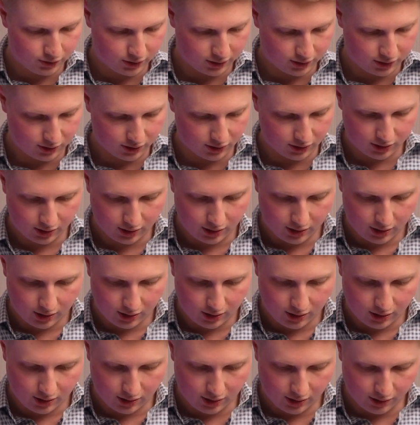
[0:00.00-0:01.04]
such as
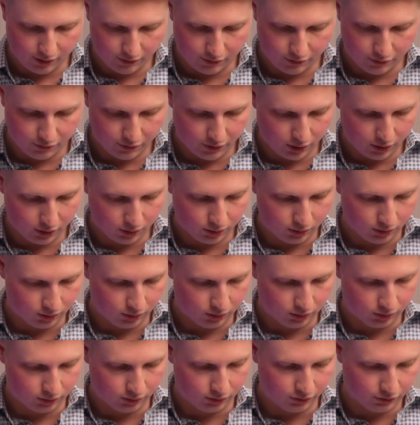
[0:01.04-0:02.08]

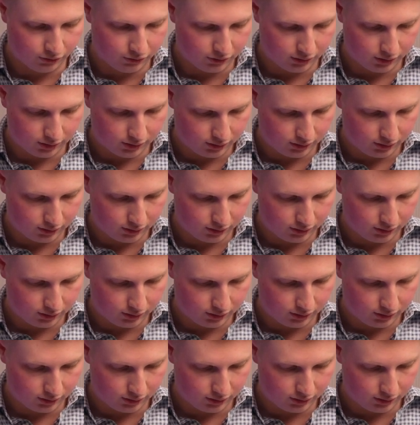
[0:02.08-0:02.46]
Evolve